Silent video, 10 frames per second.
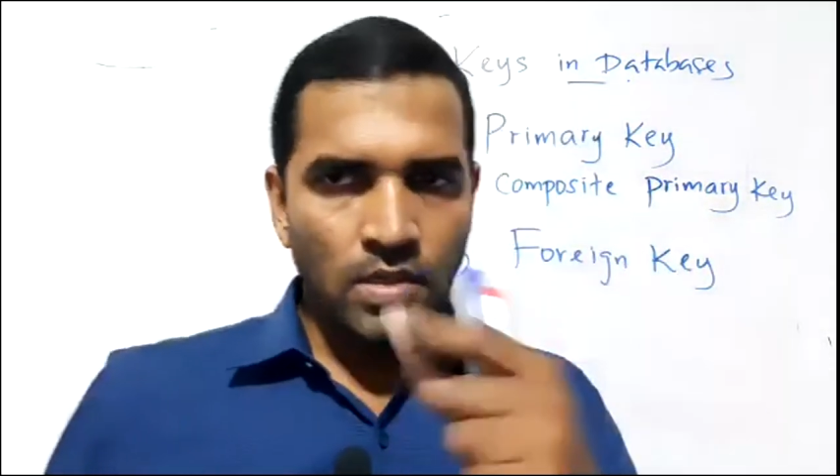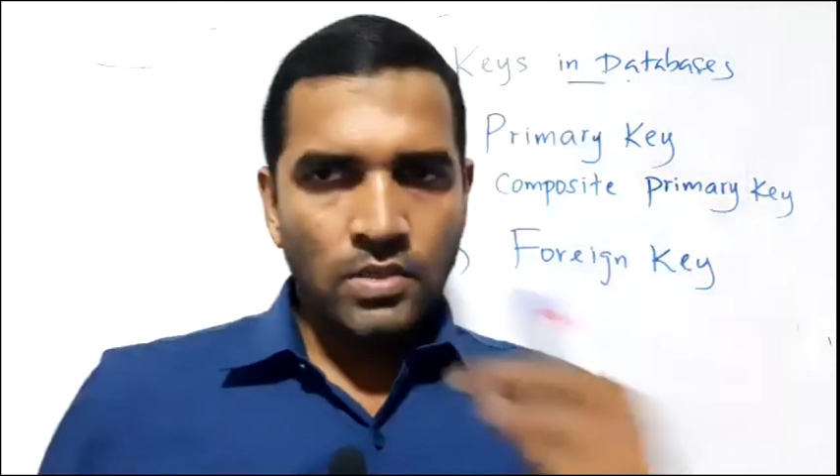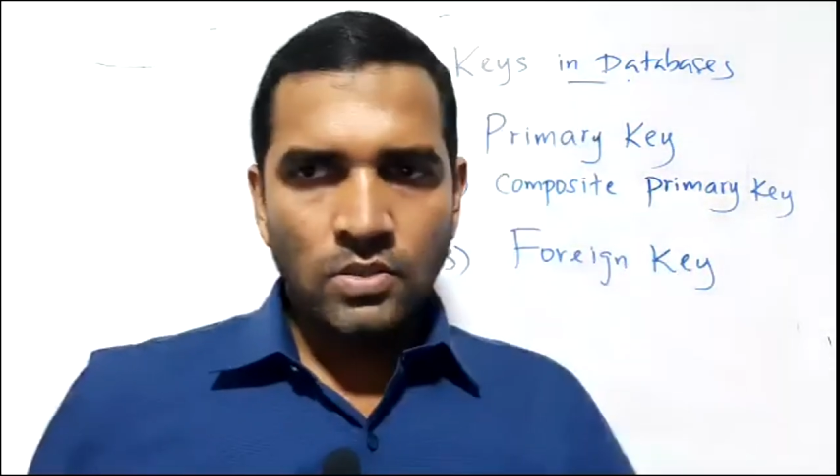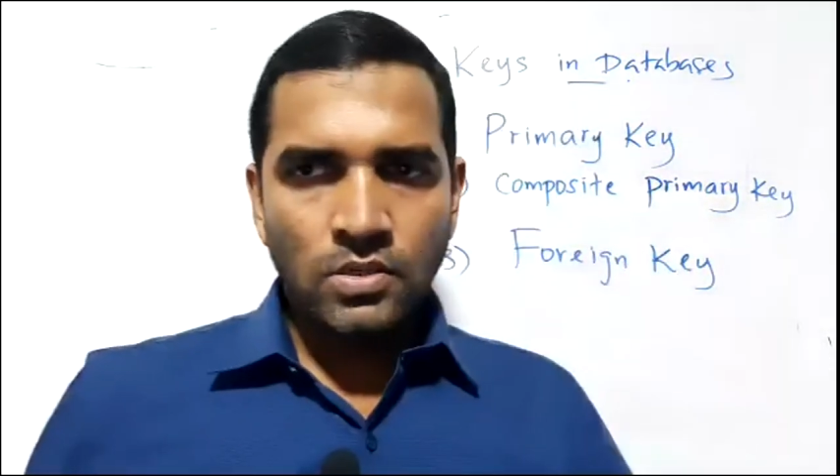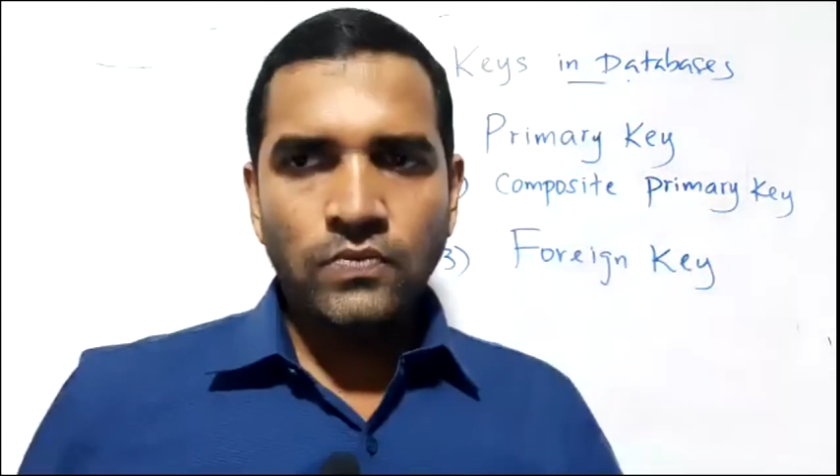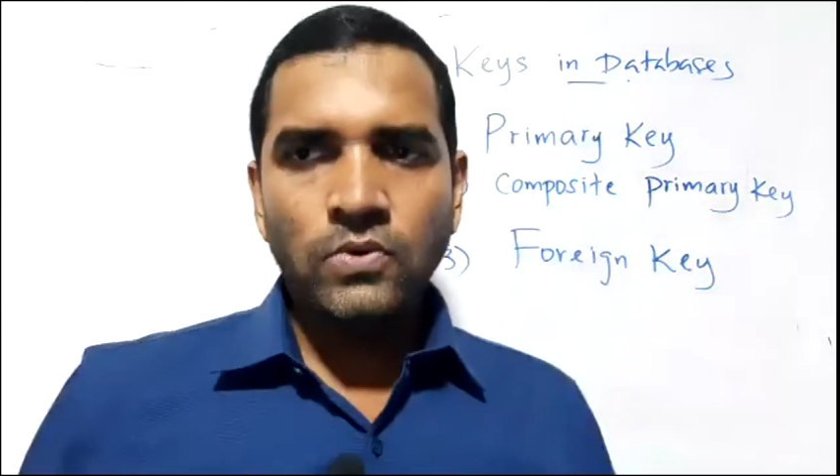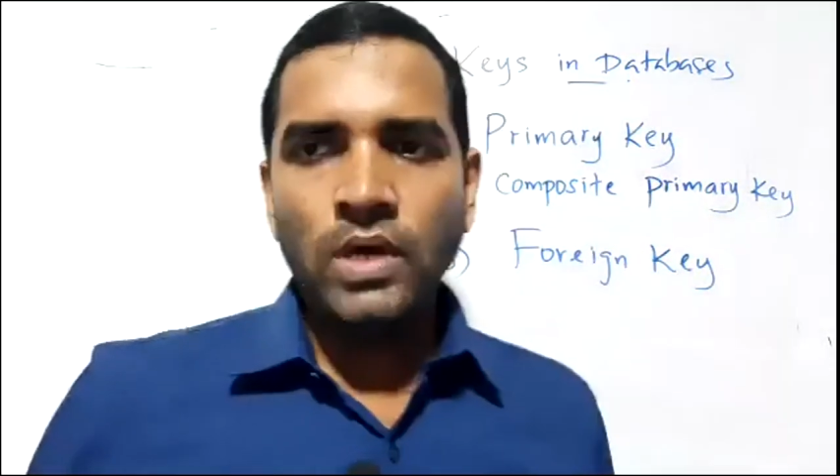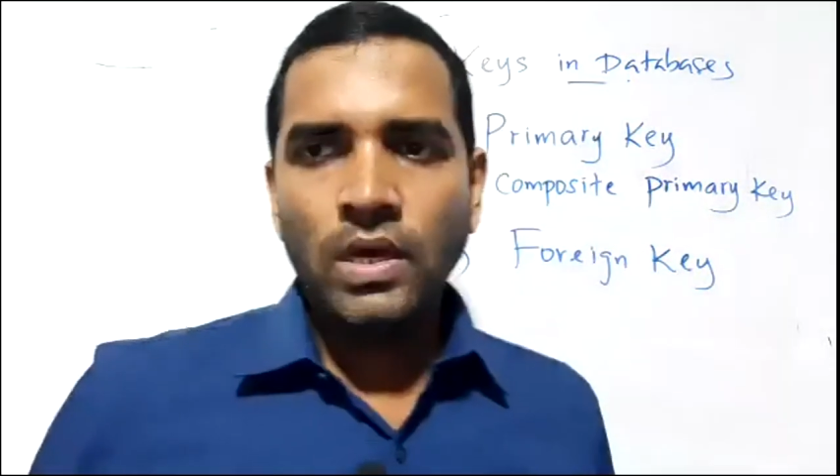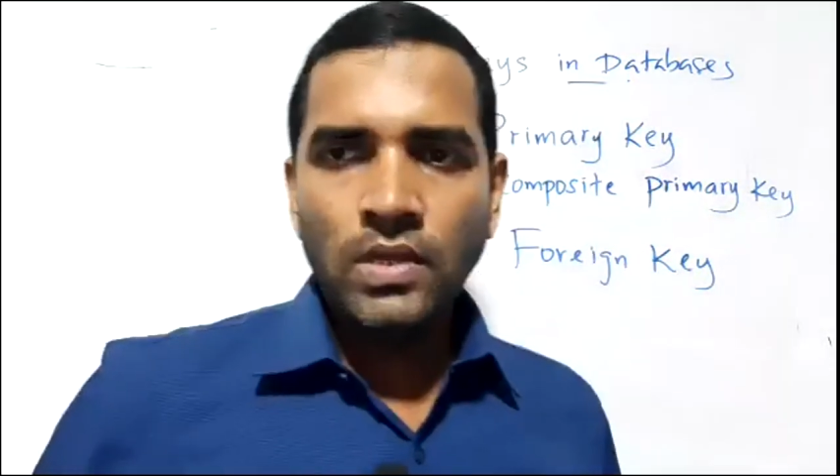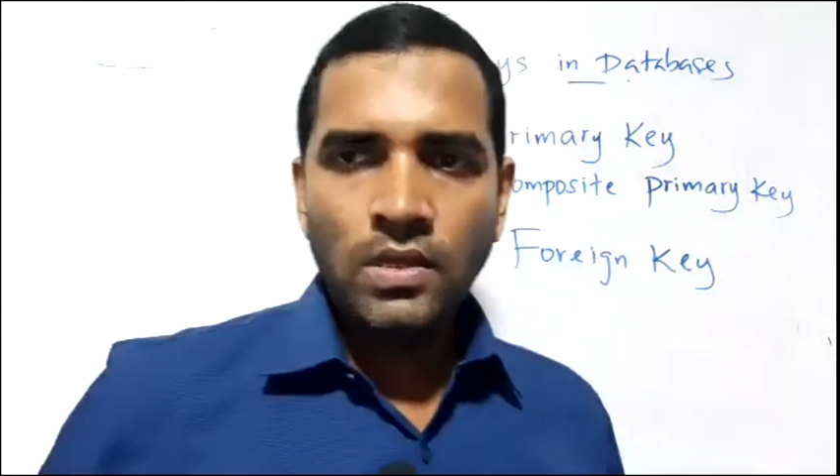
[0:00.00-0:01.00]
So if you
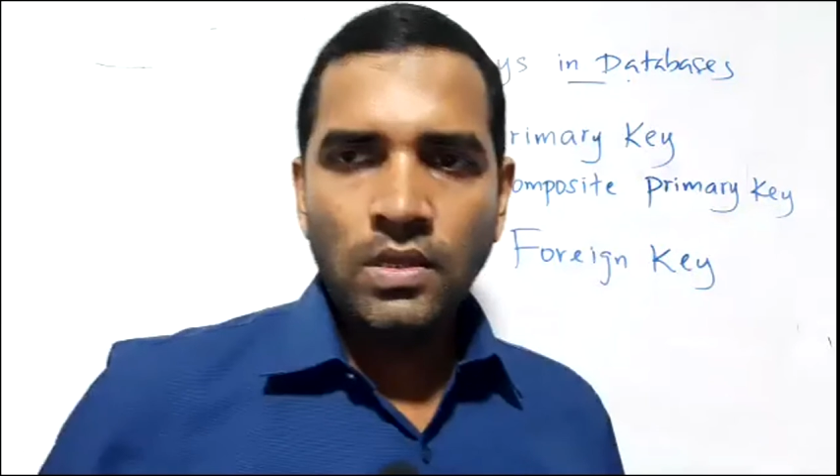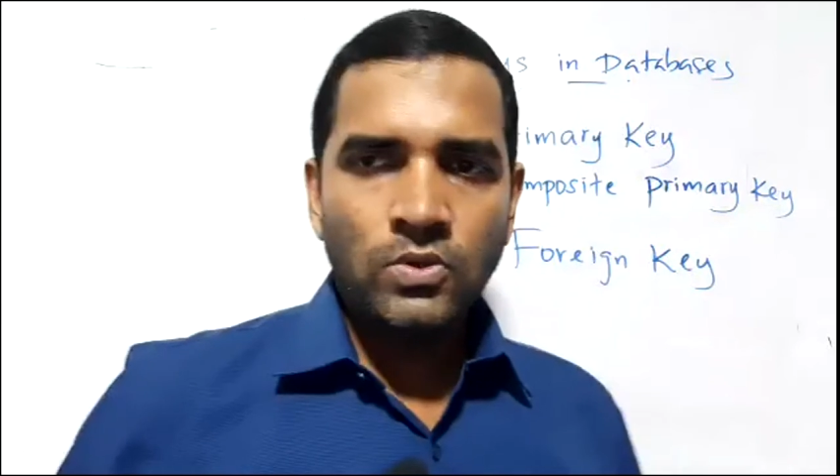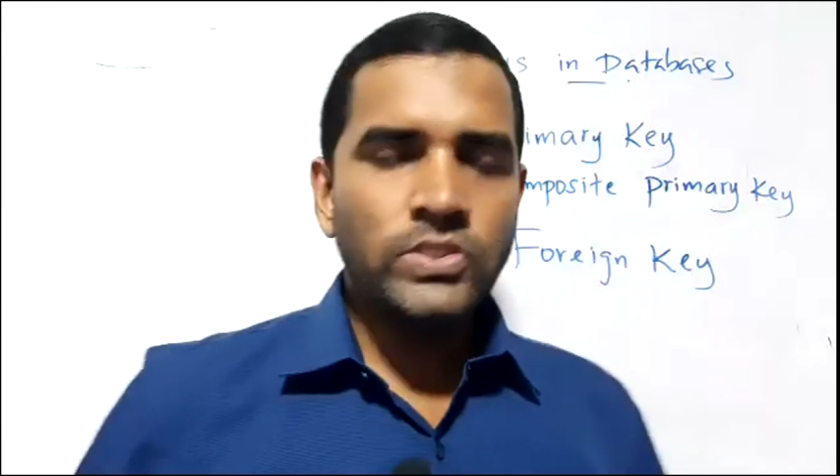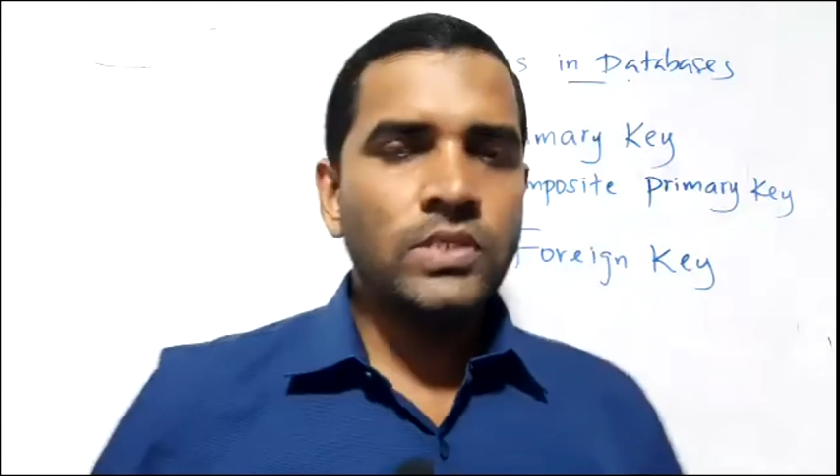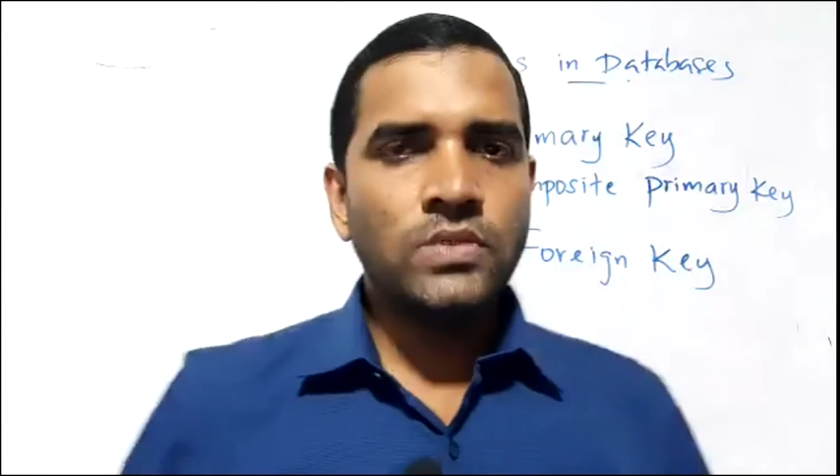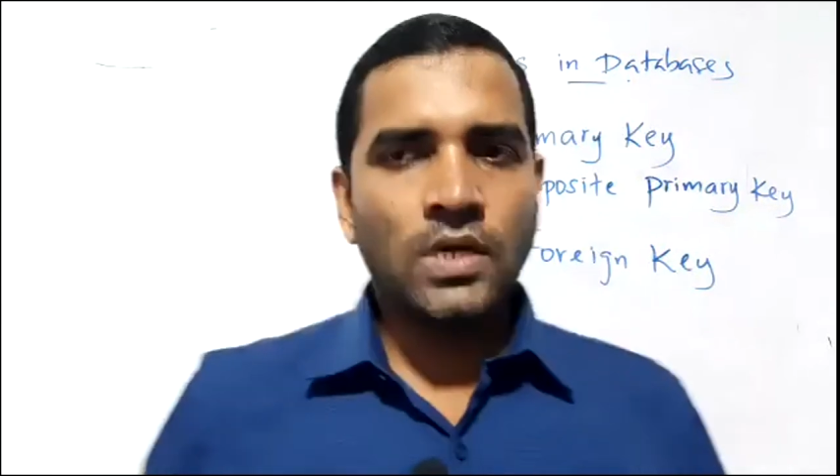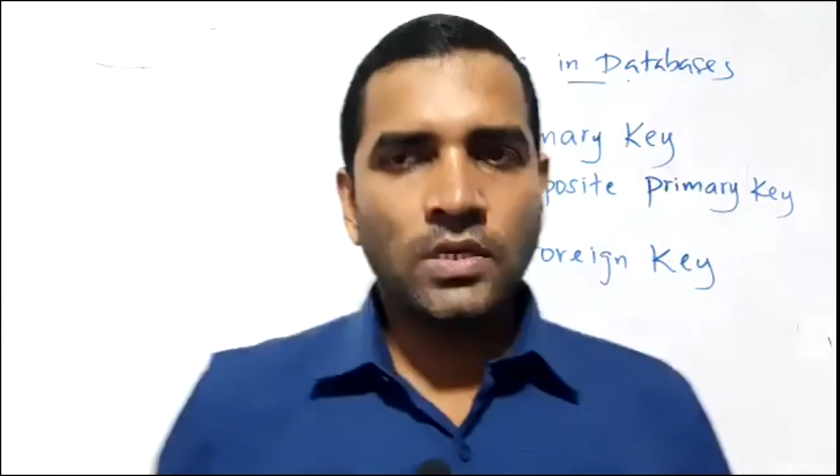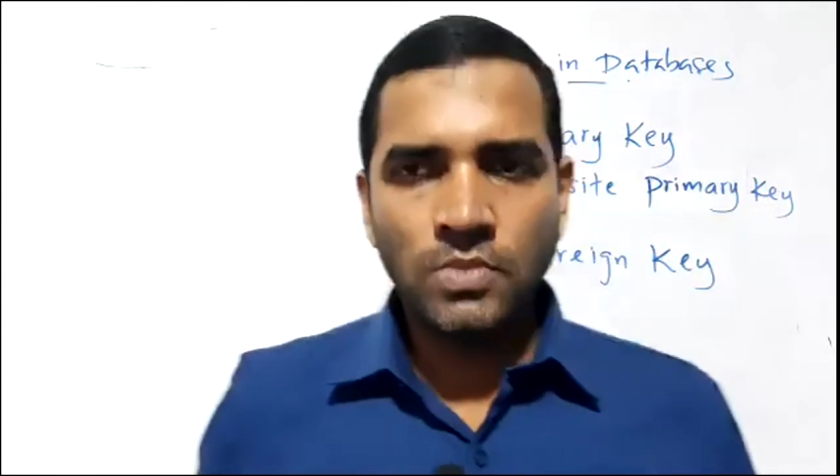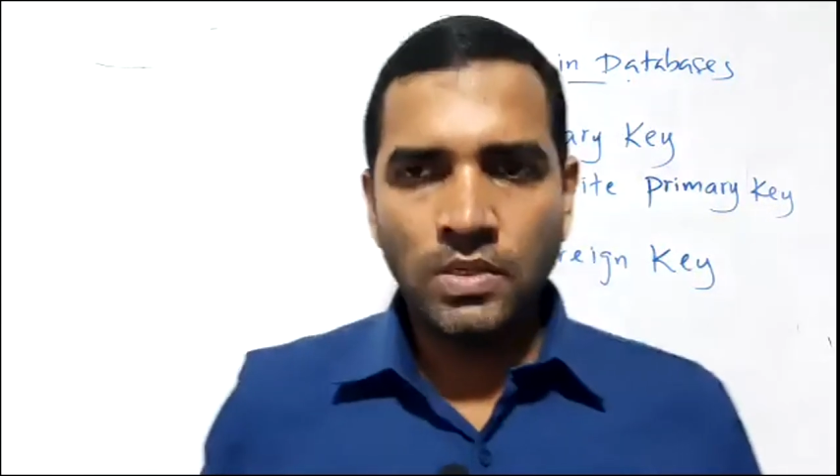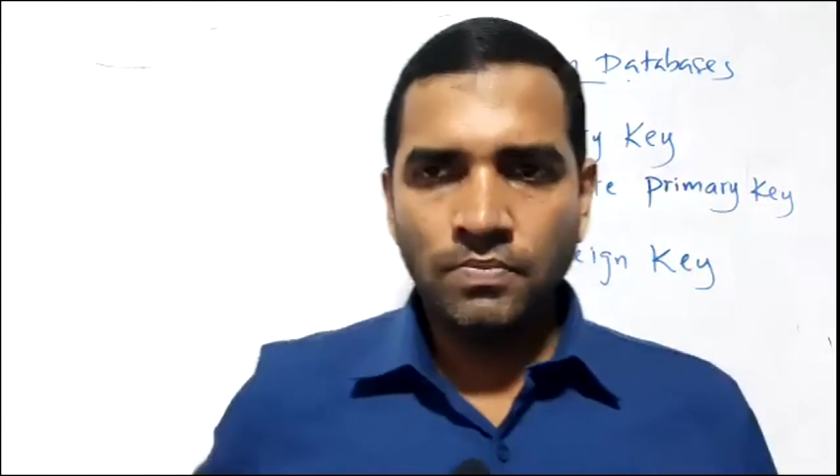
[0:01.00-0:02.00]
have any questions,
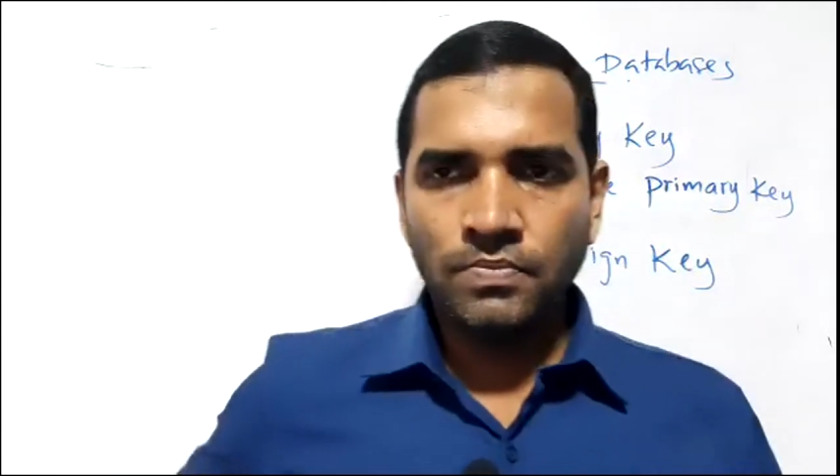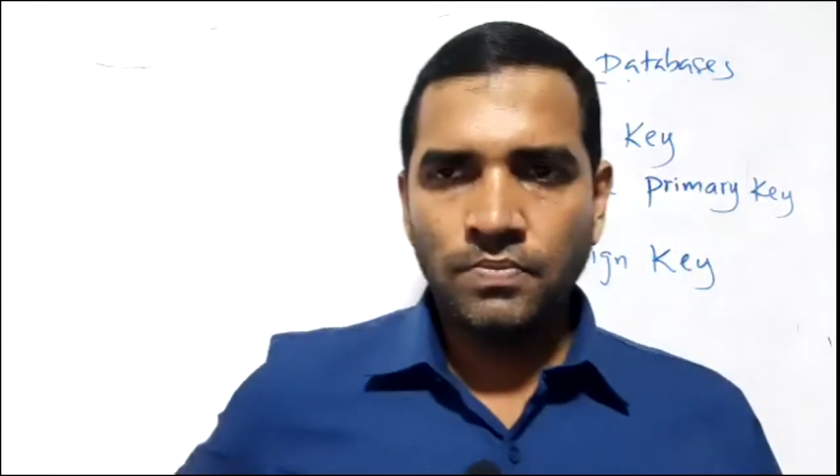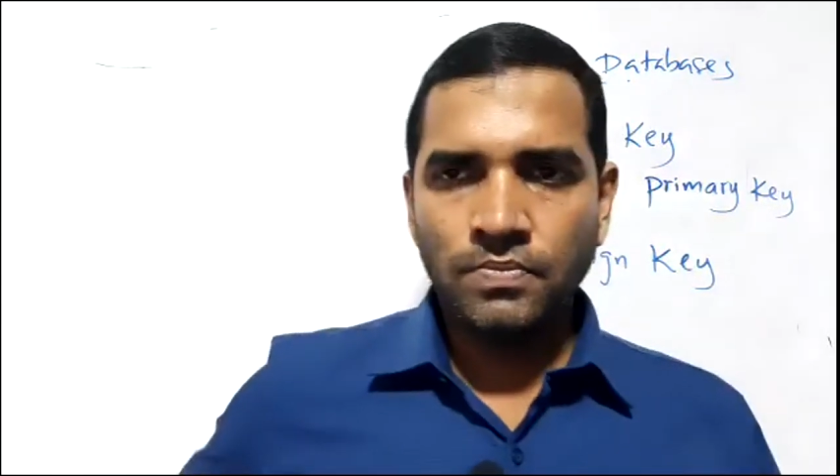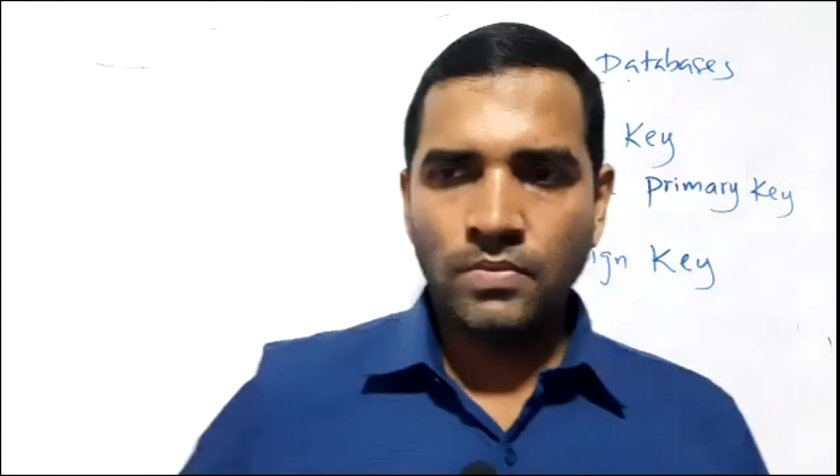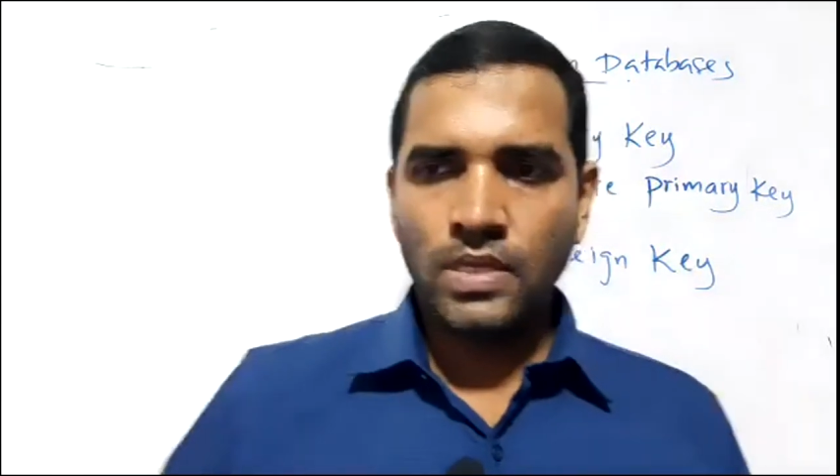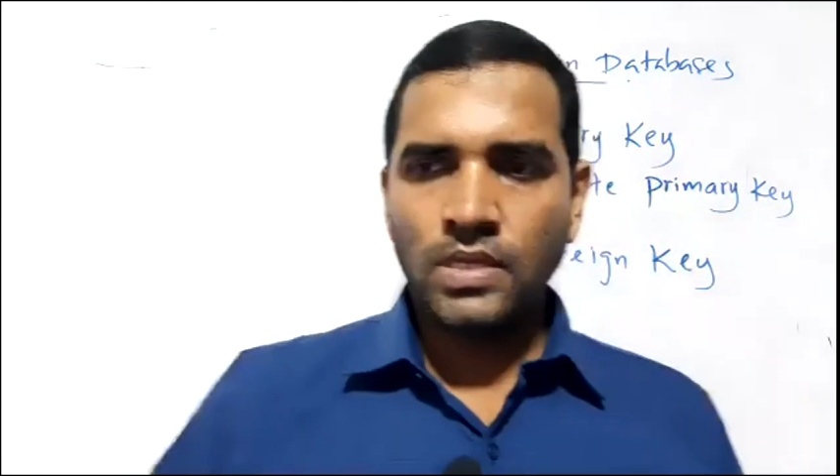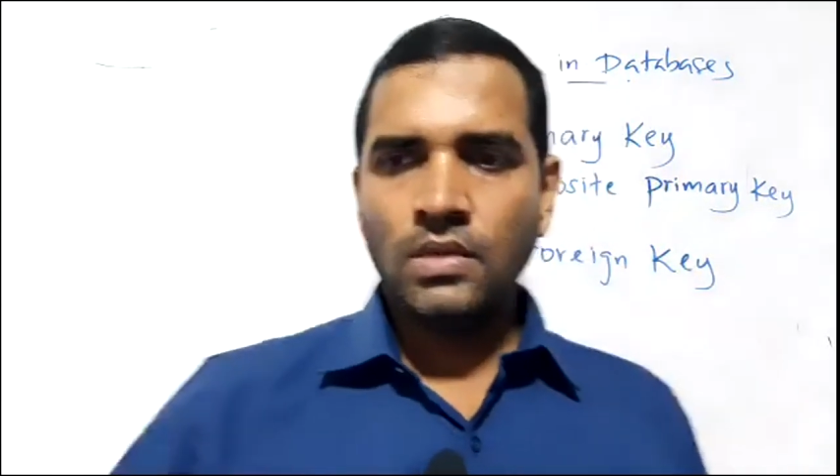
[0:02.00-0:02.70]
ask me, right?